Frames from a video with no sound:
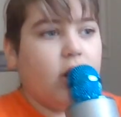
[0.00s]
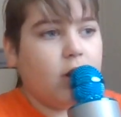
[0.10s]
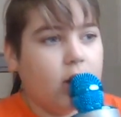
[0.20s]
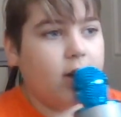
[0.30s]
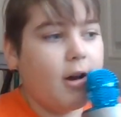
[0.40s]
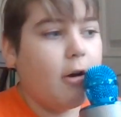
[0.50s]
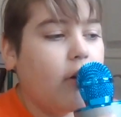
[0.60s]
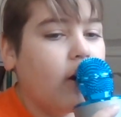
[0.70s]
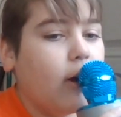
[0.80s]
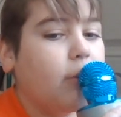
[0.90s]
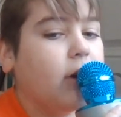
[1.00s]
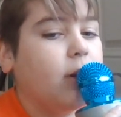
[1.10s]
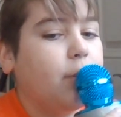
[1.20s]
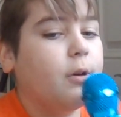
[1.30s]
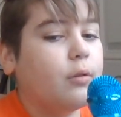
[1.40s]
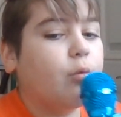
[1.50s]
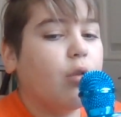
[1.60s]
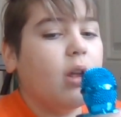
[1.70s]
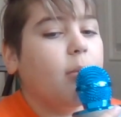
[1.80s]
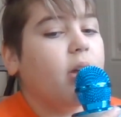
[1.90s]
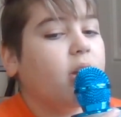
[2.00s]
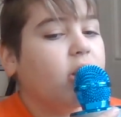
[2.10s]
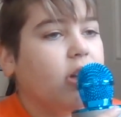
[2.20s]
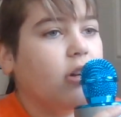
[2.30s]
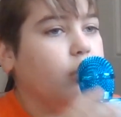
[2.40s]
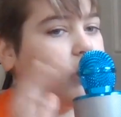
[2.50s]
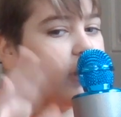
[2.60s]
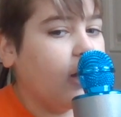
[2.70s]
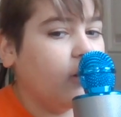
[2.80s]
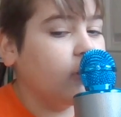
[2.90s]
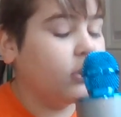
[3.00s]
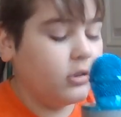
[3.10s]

But now I'm gonna put remix all the way down.